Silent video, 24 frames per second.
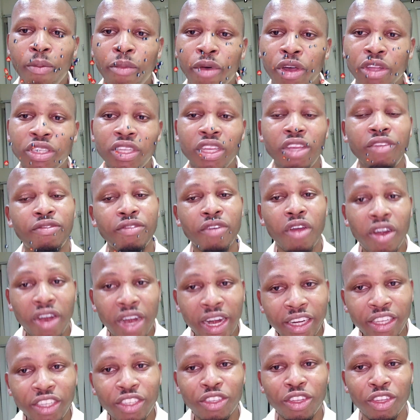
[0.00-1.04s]
But if
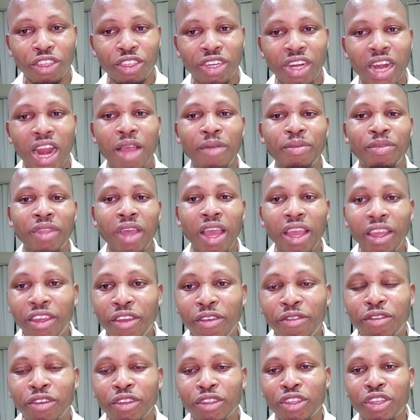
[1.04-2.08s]
already subscribed, thank
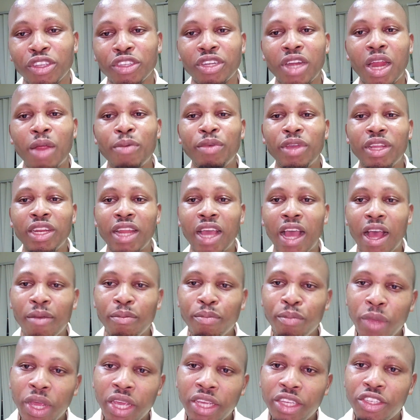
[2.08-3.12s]
you for subscribing,
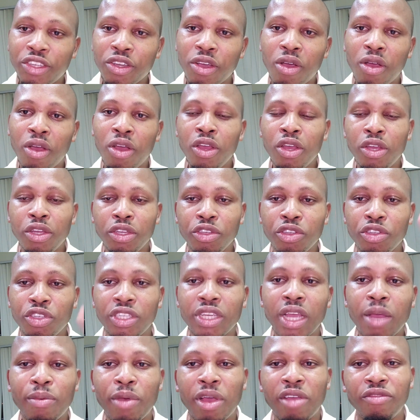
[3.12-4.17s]
and make sure you
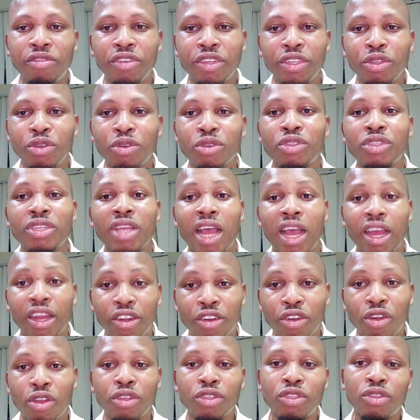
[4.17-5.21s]
share my videos
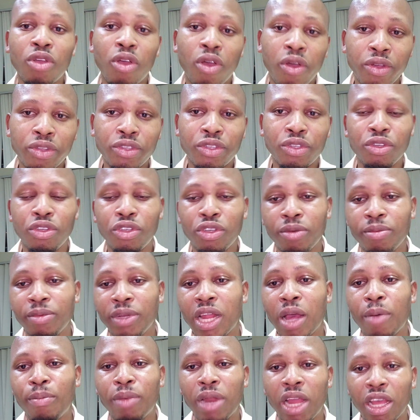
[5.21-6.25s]
across all social
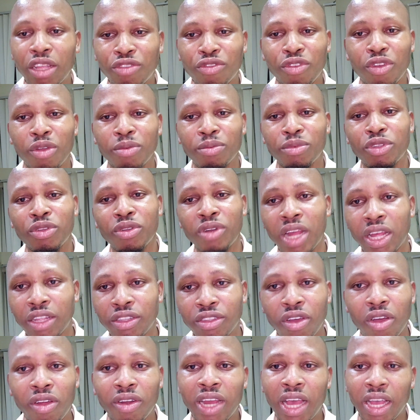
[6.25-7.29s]
media platforms so
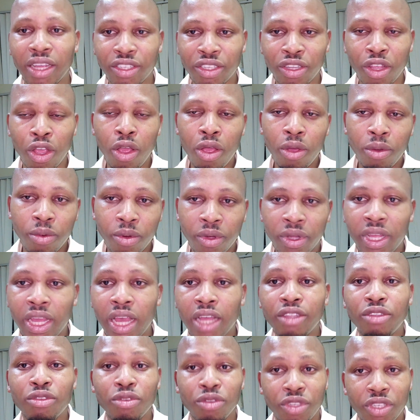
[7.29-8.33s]
that others will
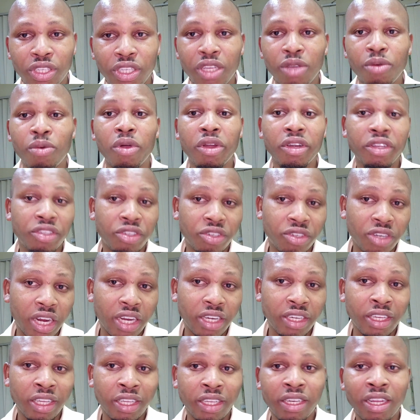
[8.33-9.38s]
get to see what is
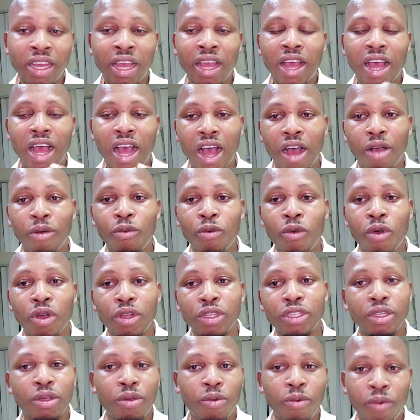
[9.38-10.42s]
trending and
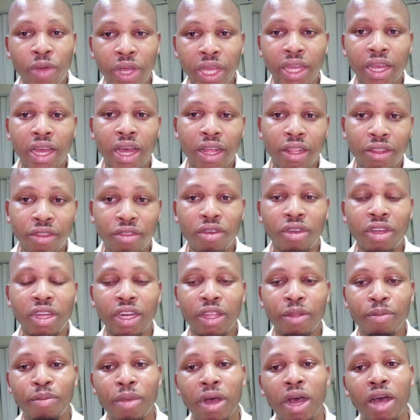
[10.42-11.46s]
what we are
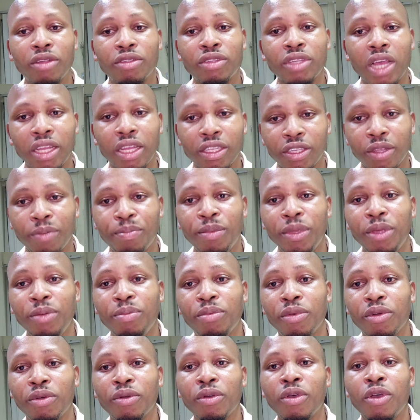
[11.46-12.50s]
talking about as a
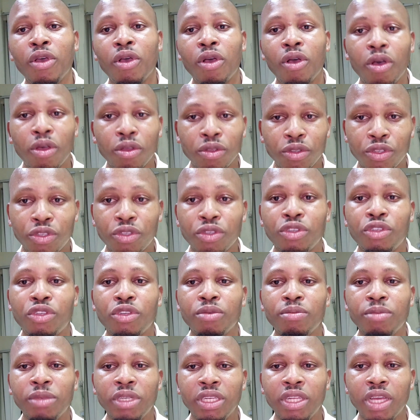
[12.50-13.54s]
people on
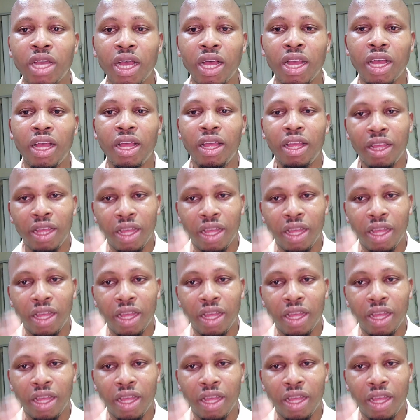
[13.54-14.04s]
social media.